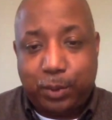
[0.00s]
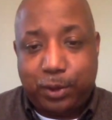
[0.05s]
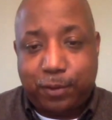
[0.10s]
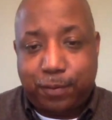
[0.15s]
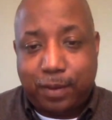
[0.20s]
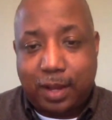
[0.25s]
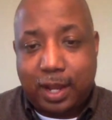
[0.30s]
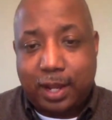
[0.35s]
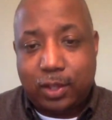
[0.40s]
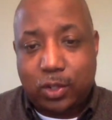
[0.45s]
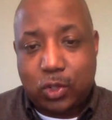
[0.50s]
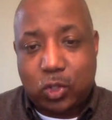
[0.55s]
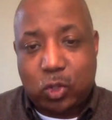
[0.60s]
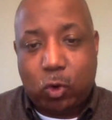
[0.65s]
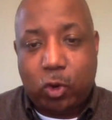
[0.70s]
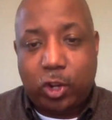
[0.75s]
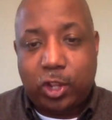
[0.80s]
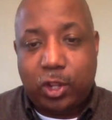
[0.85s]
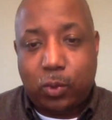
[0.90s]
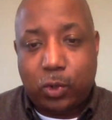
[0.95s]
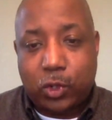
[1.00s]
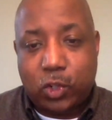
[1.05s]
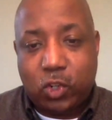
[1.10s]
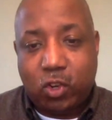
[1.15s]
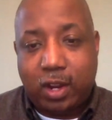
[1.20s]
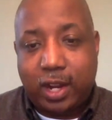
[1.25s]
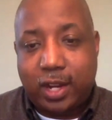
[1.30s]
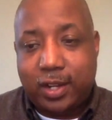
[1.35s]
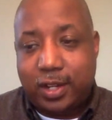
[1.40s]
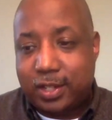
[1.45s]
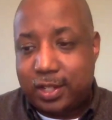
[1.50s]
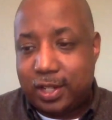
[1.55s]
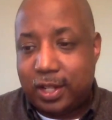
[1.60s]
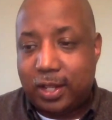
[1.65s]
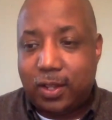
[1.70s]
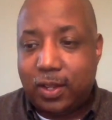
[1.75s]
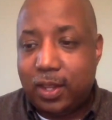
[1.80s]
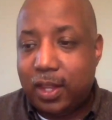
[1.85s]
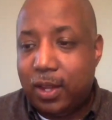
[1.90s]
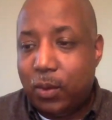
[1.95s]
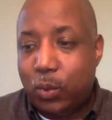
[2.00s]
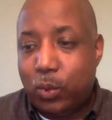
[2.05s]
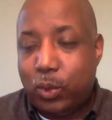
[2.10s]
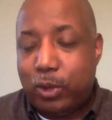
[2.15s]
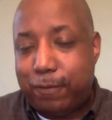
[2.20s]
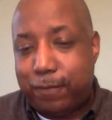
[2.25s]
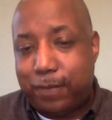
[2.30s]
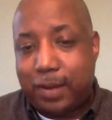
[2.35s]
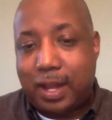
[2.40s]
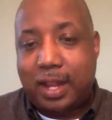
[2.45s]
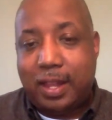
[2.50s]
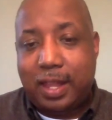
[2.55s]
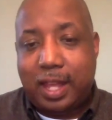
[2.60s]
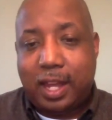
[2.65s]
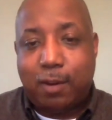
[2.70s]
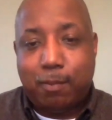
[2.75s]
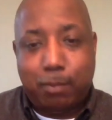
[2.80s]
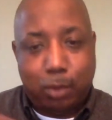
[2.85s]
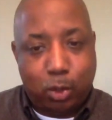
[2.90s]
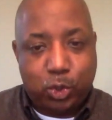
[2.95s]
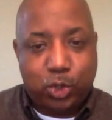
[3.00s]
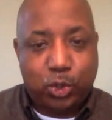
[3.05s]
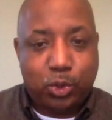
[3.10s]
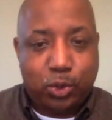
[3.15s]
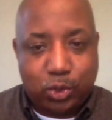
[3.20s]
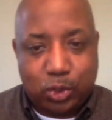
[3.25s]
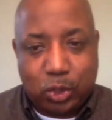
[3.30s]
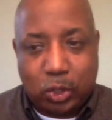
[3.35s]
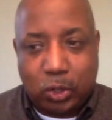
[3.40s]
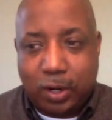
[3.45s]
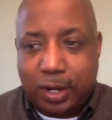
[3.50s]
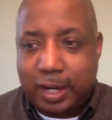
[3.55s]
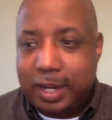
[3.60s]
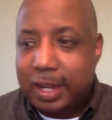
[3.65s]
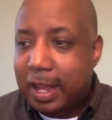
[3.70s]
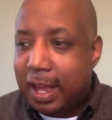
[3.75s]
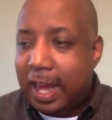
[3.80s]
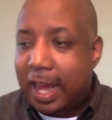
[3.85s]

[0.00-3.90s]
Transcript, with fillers: We find the story that we're trying to tell. We find that emotional story.